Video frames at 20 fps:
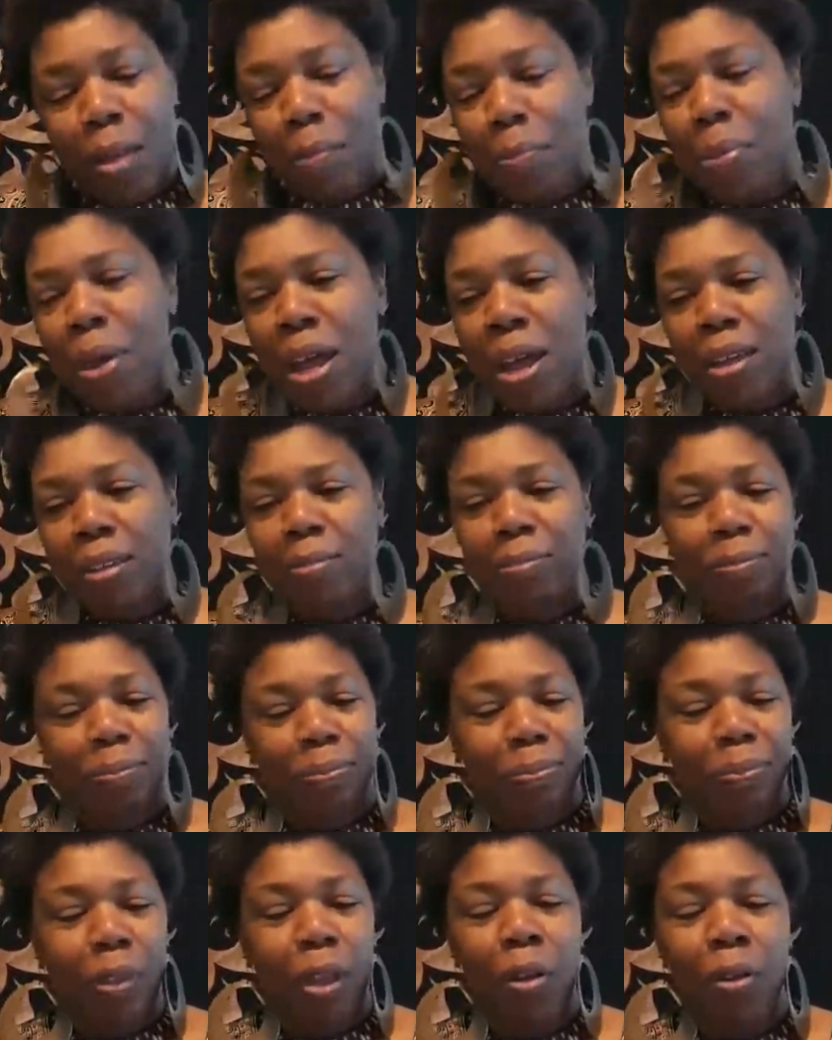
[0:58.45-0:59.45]
But
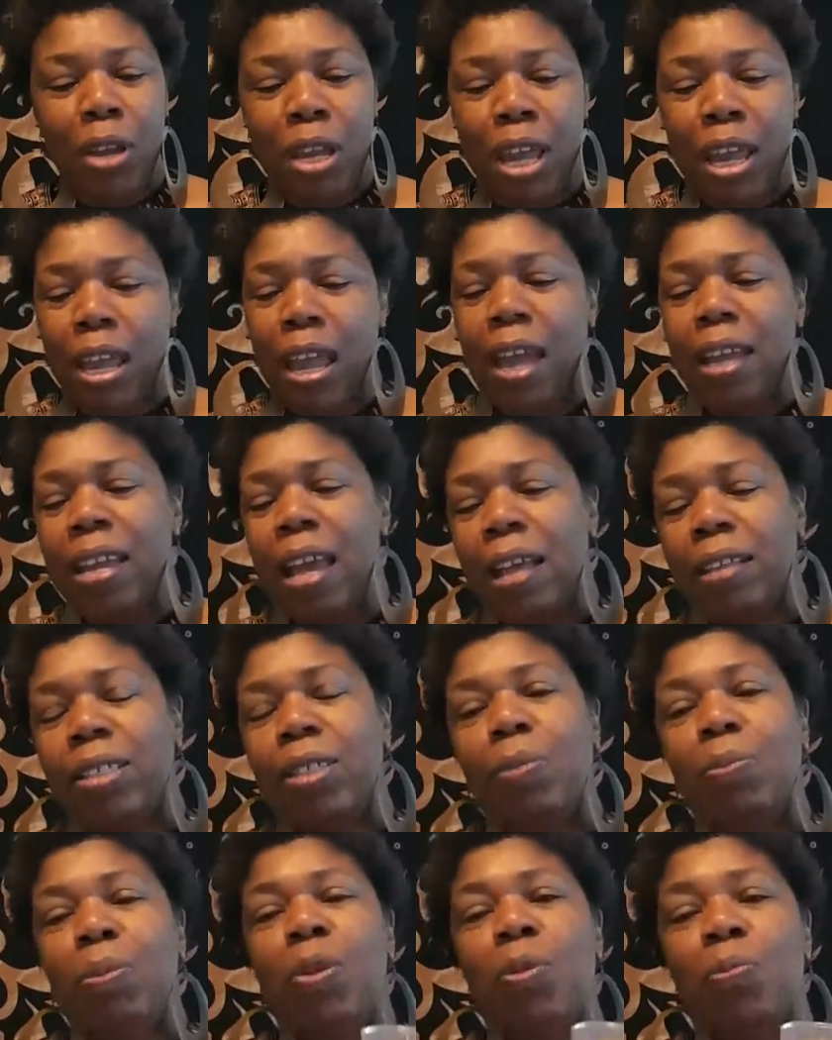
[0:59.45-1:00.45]
okay, I got
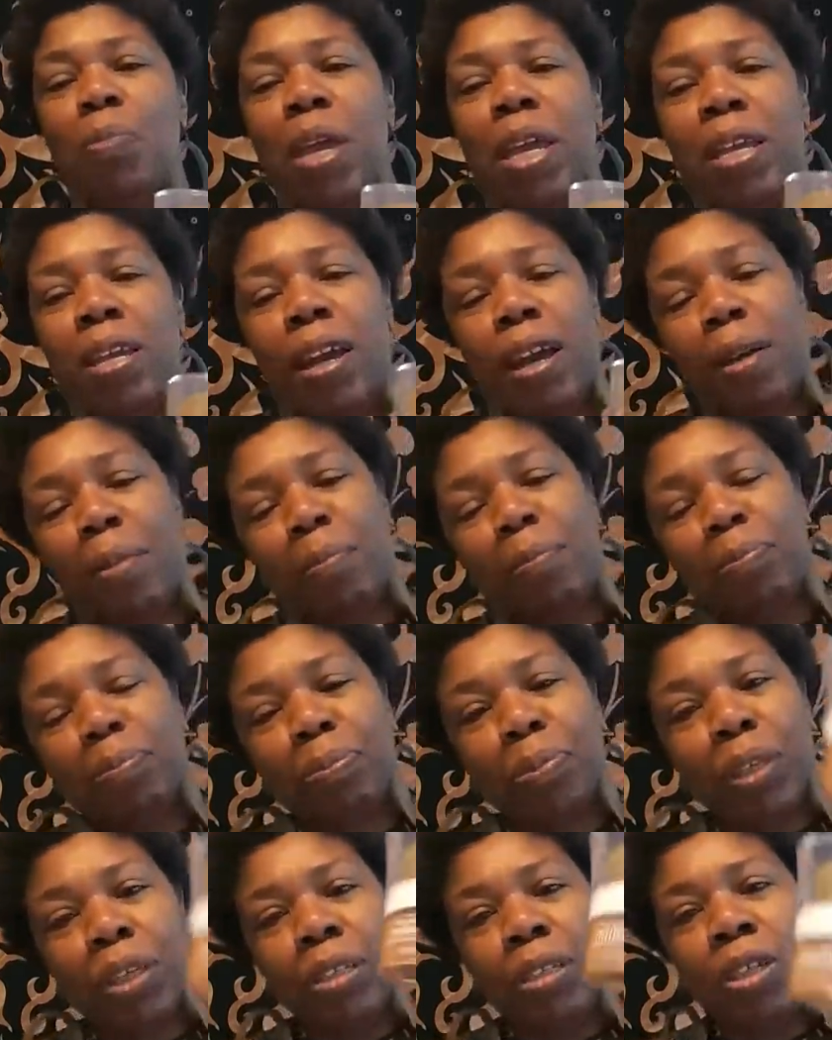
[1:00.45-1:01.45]
some new makeup.
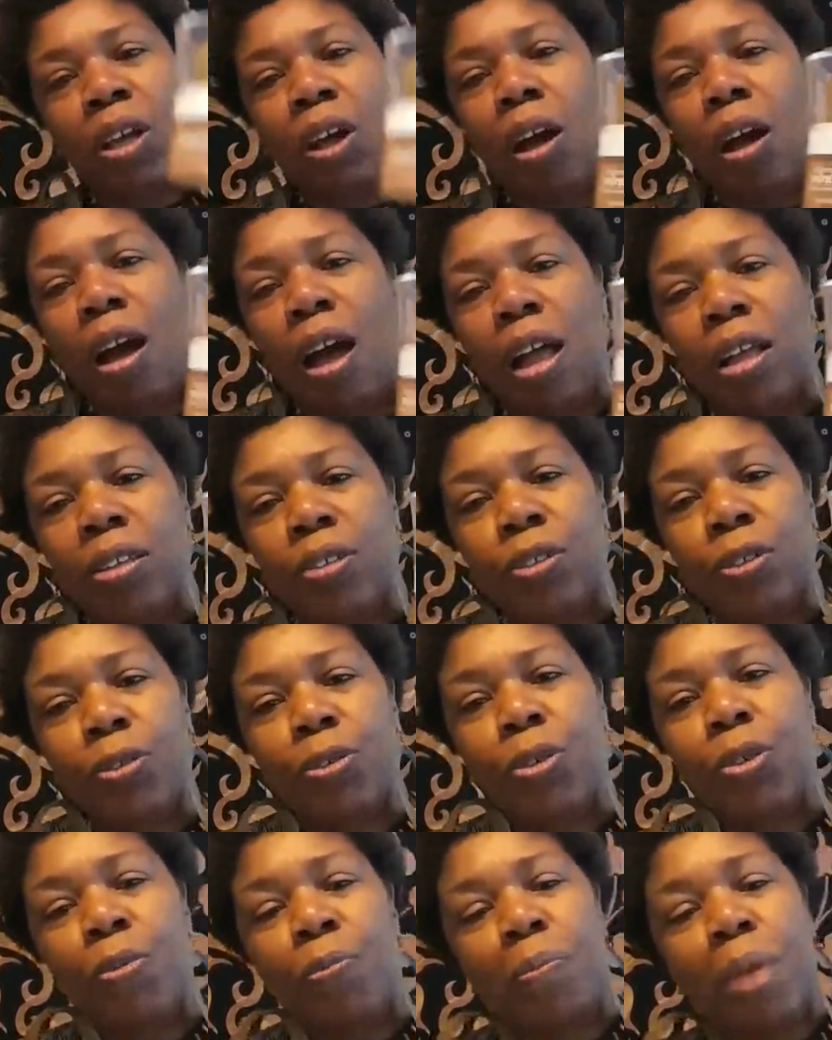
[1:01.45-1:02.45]
It's called
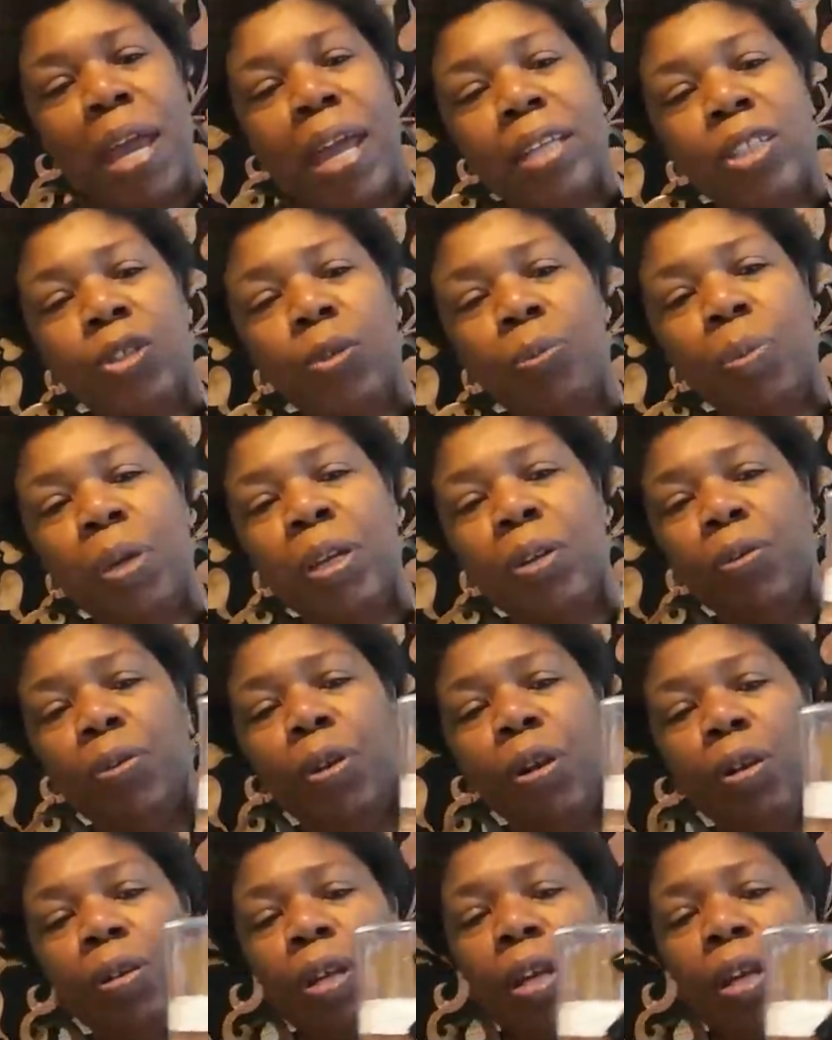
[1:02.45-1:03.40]
True Match Mineral